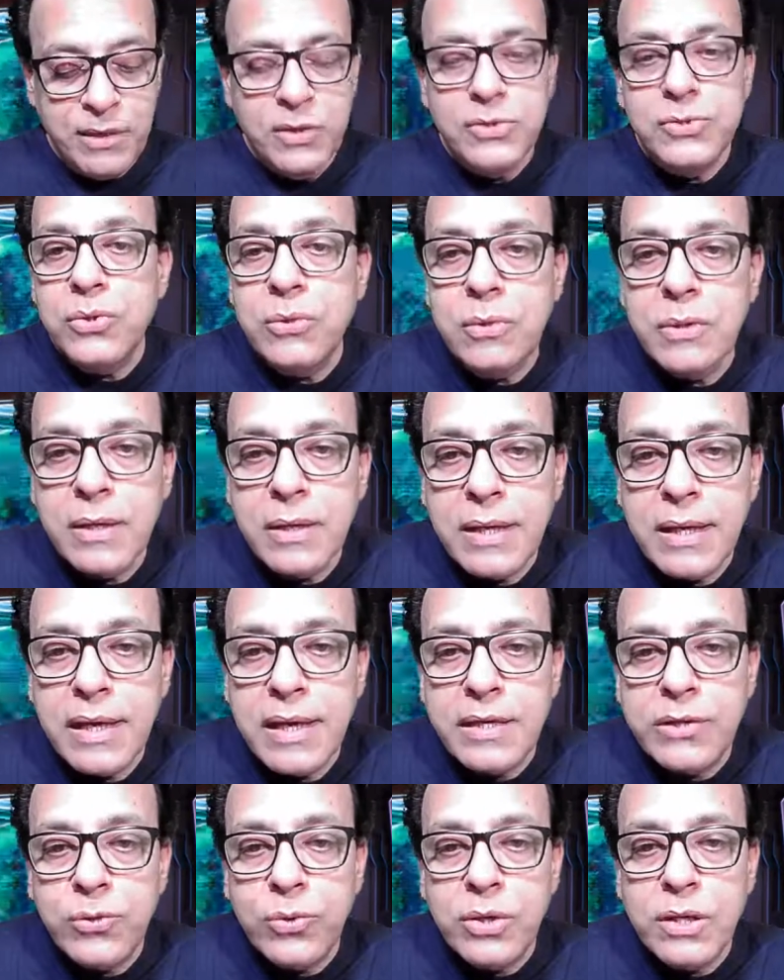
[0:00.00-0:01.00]
So
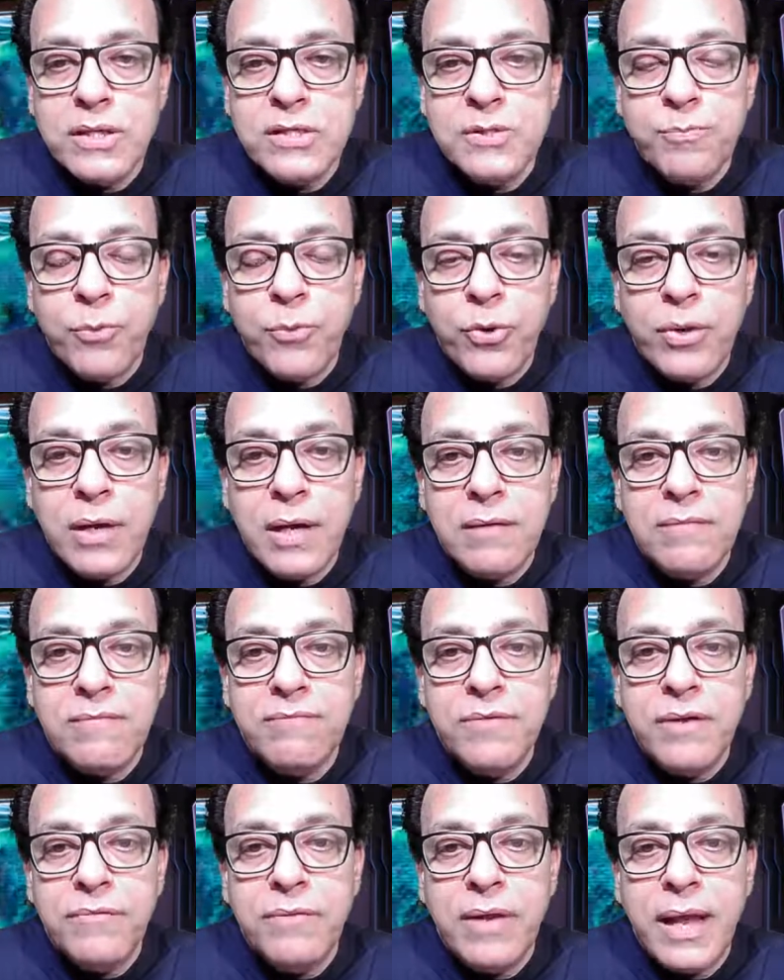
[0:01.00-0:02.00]
in today's
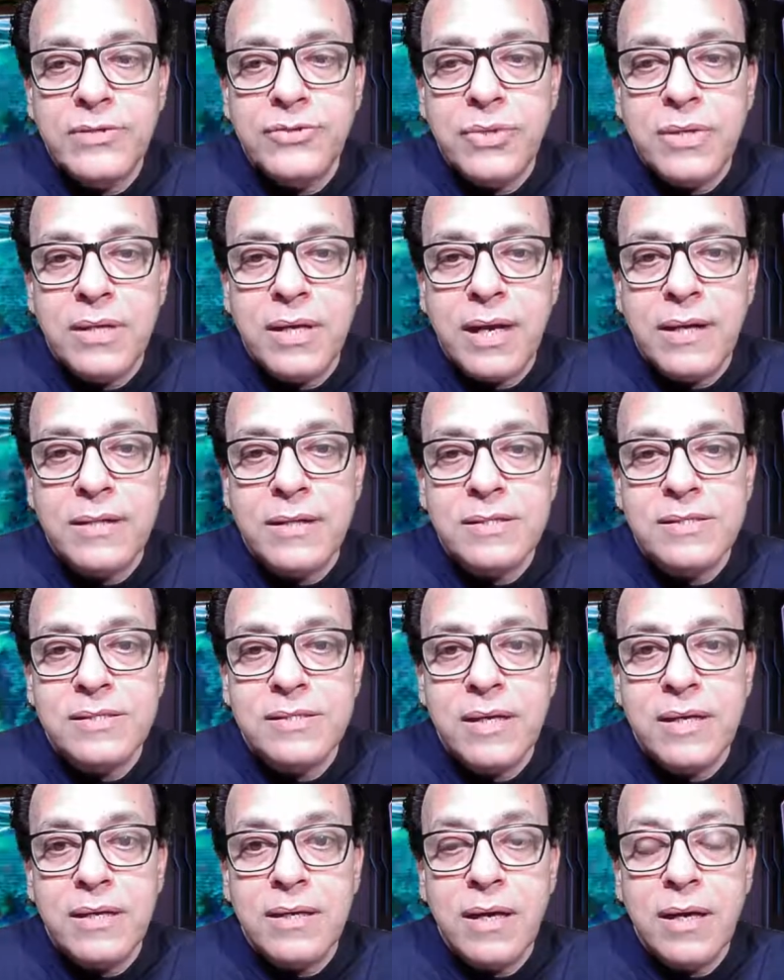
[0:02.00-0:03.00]
program we will actually
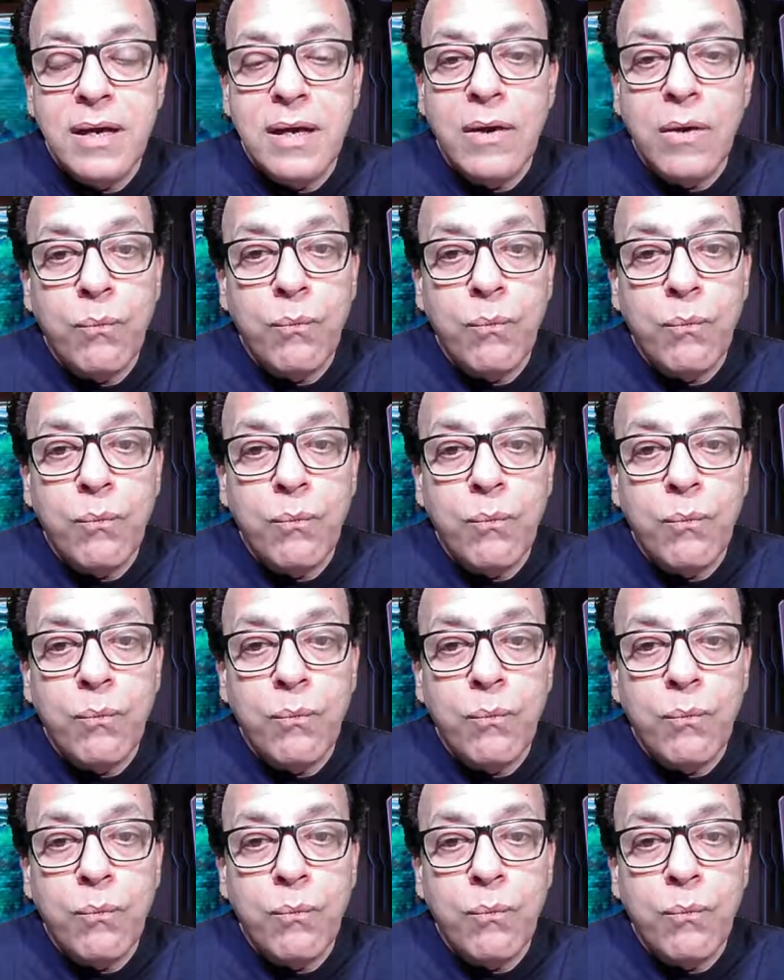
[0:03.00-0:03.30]
understand